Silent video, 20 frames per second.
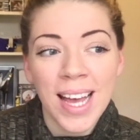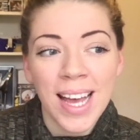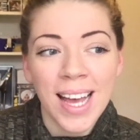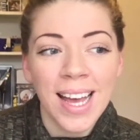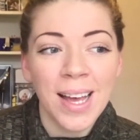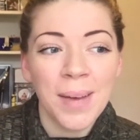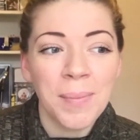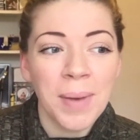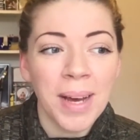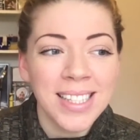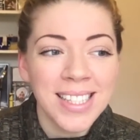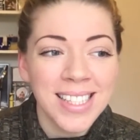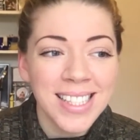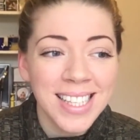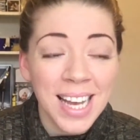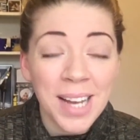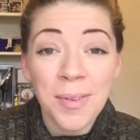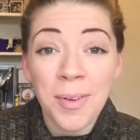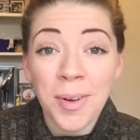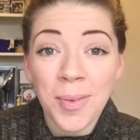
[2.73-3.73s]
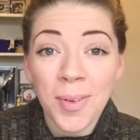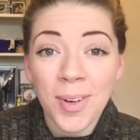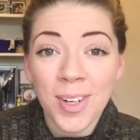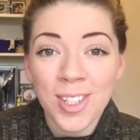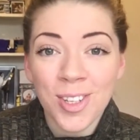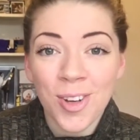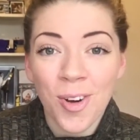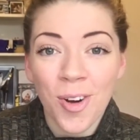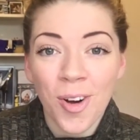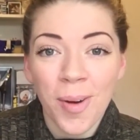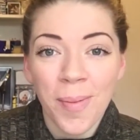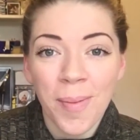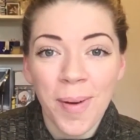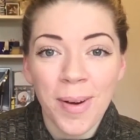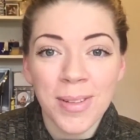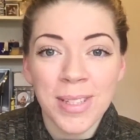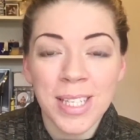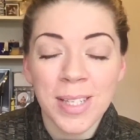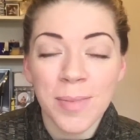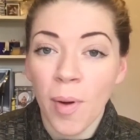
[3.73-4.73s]
and today what I want to talk
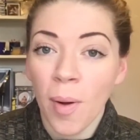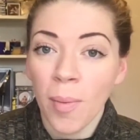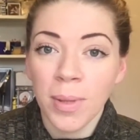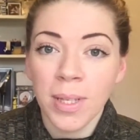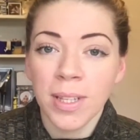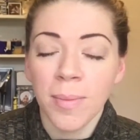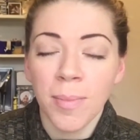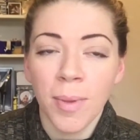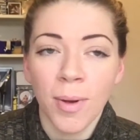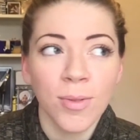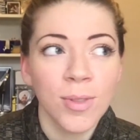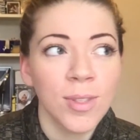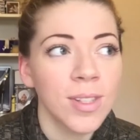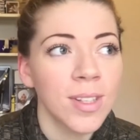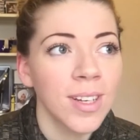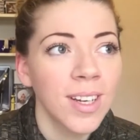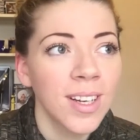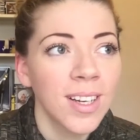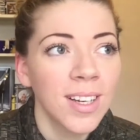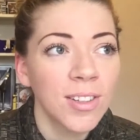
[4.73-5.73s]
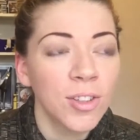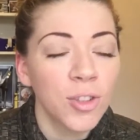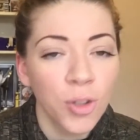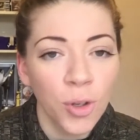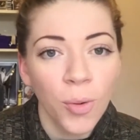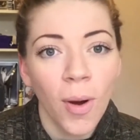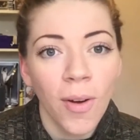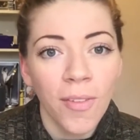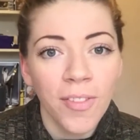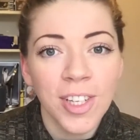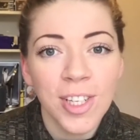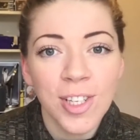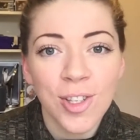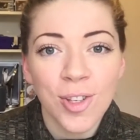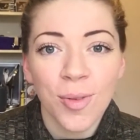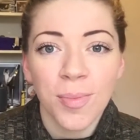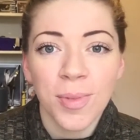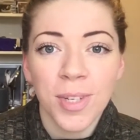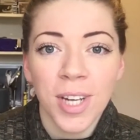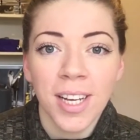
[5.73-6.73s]
about is probably the most two obvious
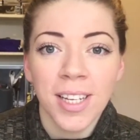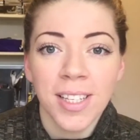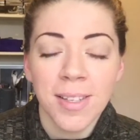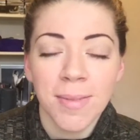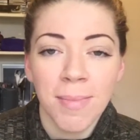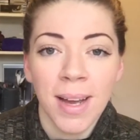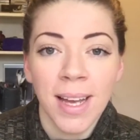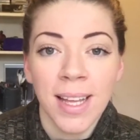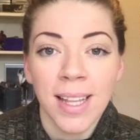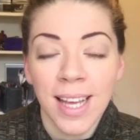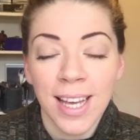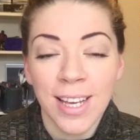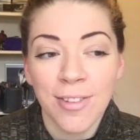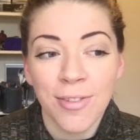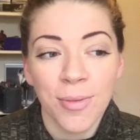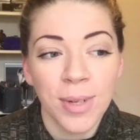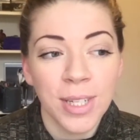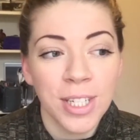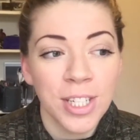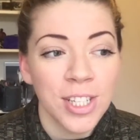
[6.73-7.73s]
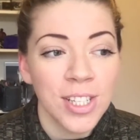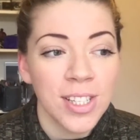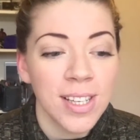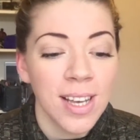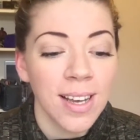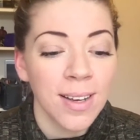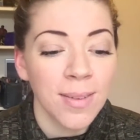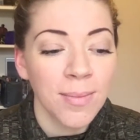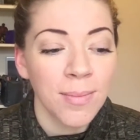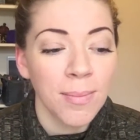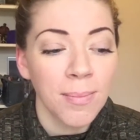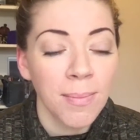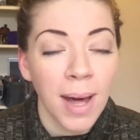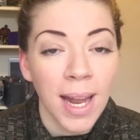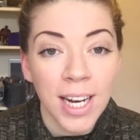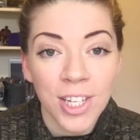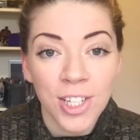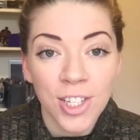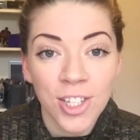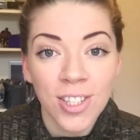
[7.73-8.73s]
subjects in my life, which is
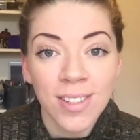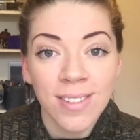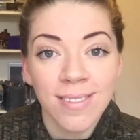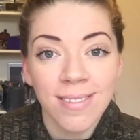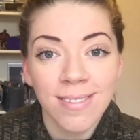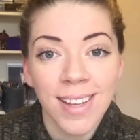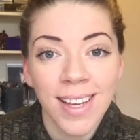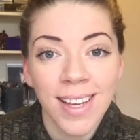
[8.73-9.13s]
managing